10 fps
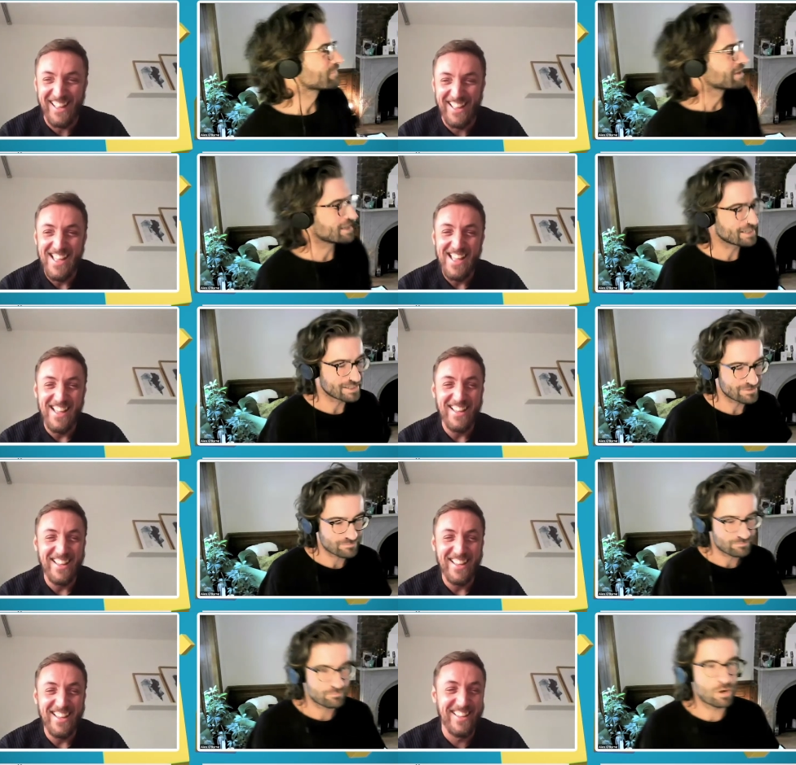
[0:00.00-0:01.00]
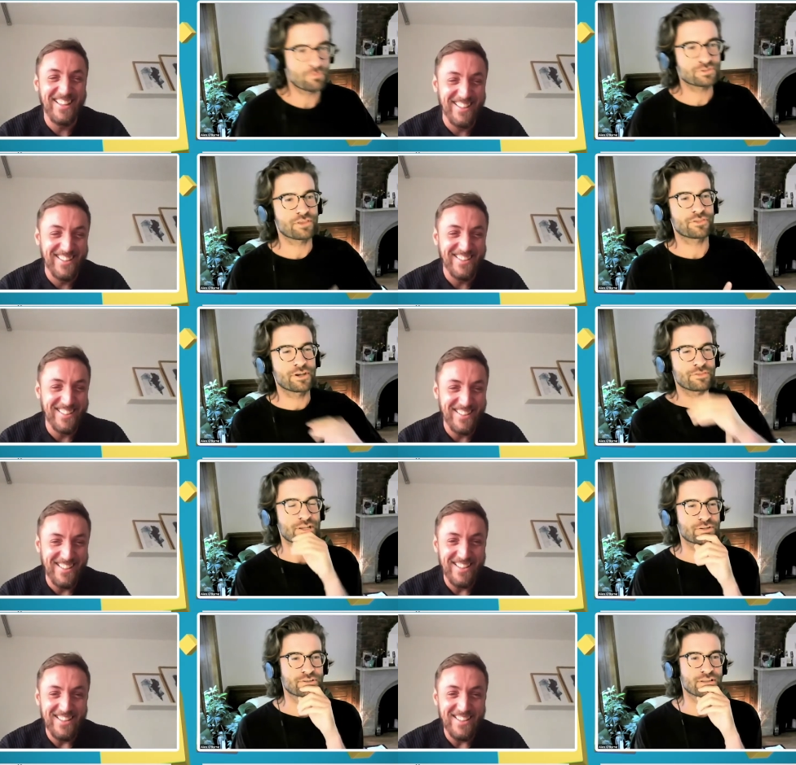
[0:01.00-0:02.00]
Speaker 1: Um, what was the third thing
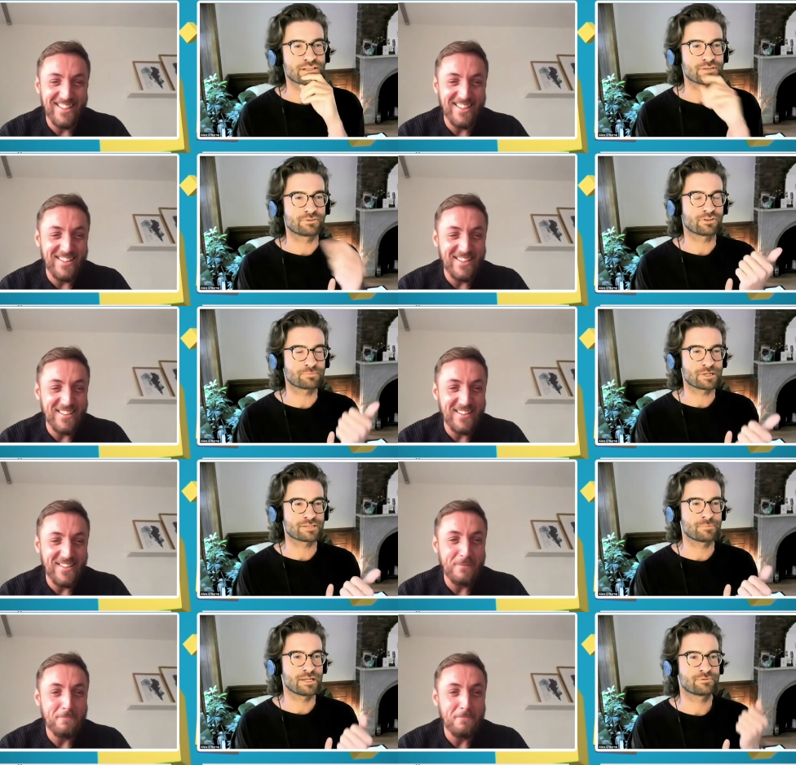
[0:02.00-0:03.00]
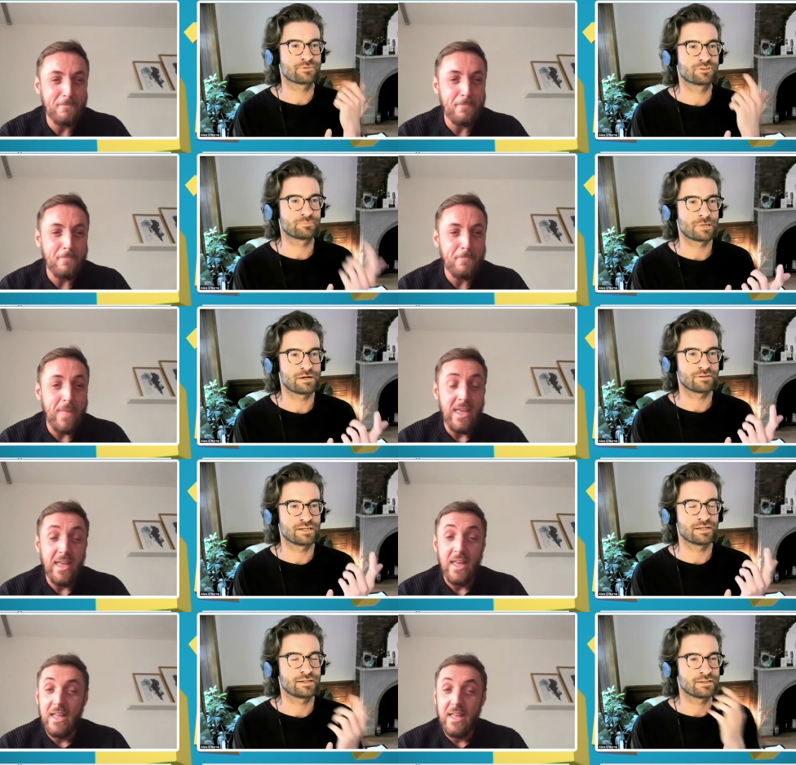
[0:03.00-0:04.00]
on your list? So we talked about speed, talked about
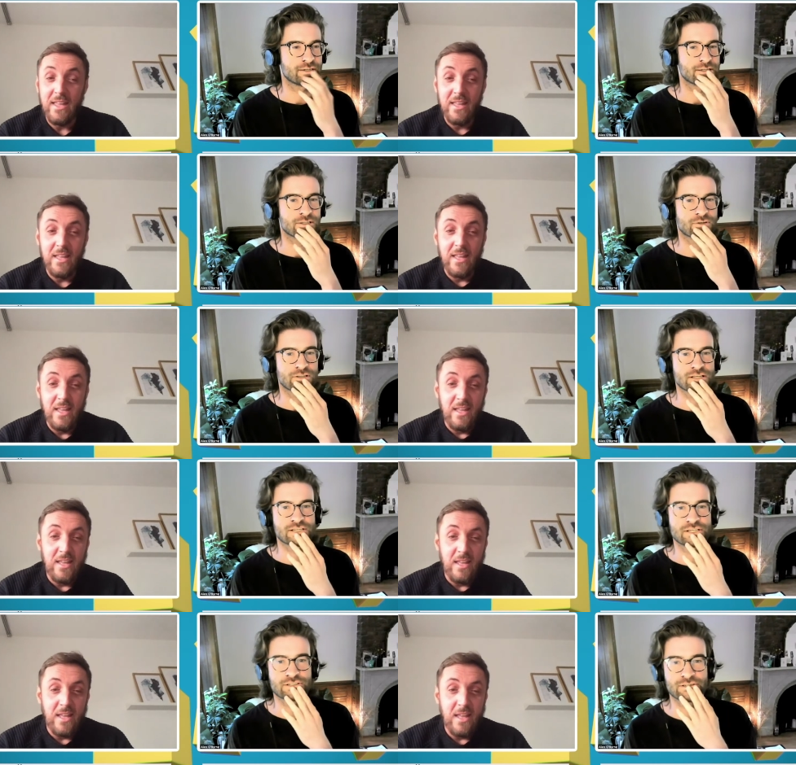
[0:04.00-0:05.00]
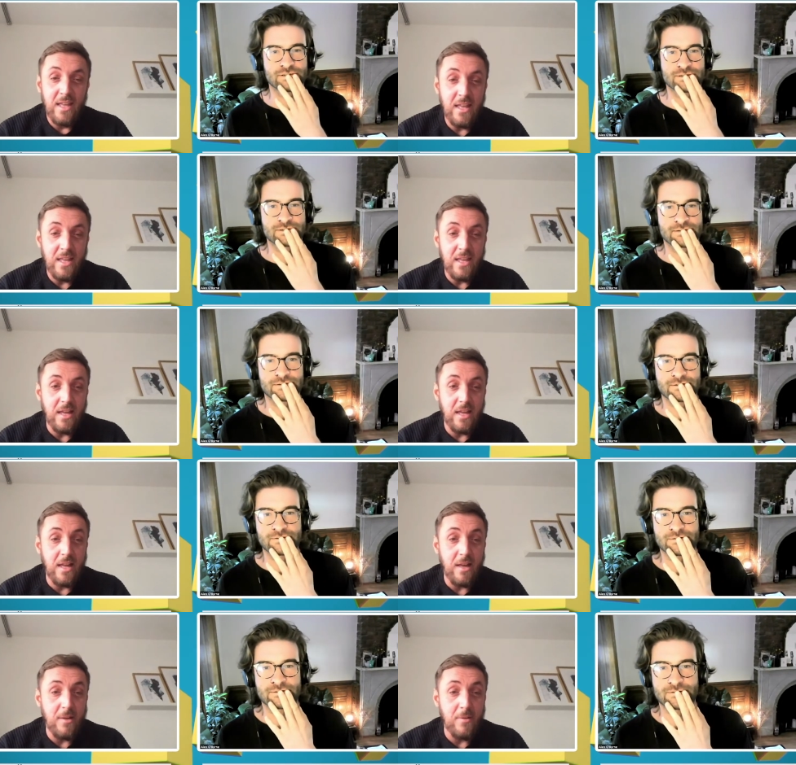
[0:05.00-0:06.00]
uh, uh localization.
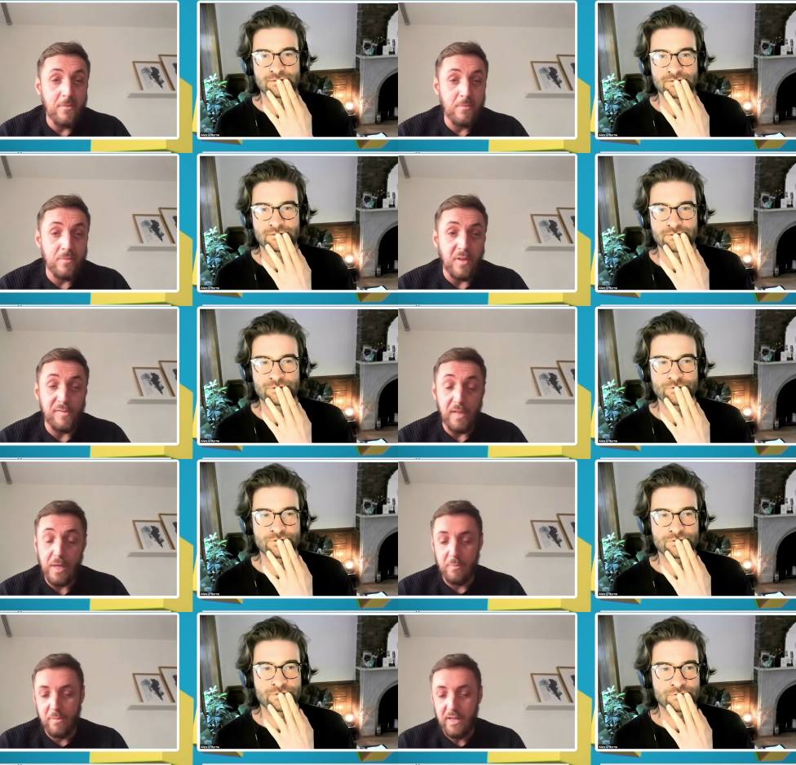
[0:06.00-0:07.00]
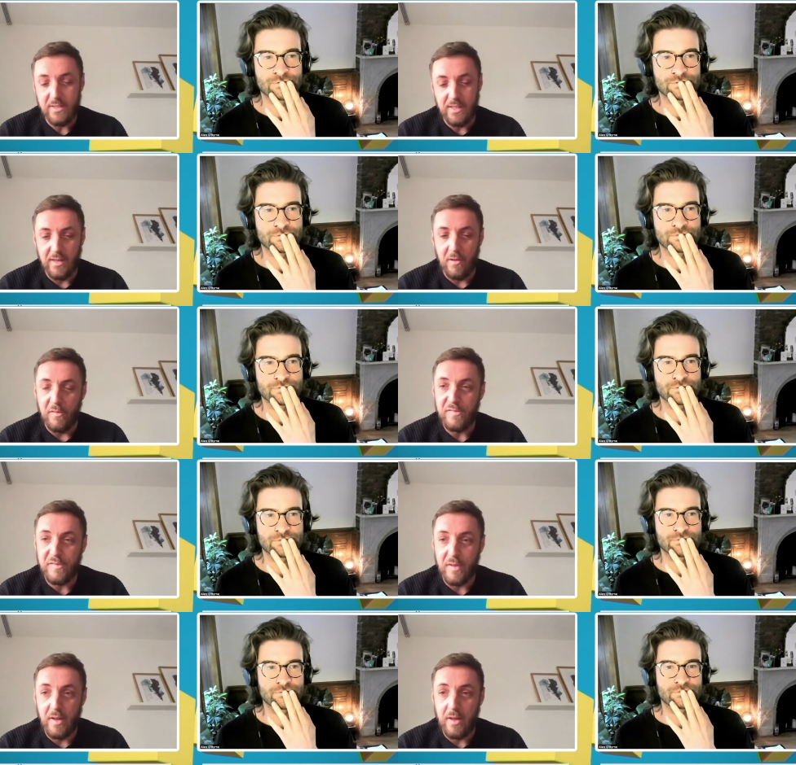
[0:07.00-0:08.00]
Speaker 2: Um, the flexibility of
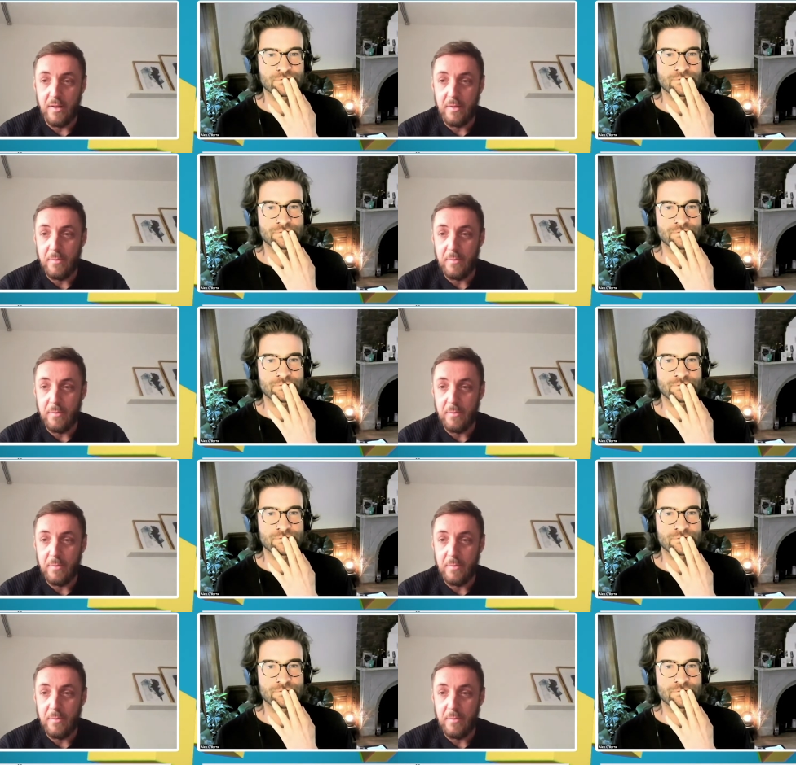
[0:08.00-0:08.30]
um,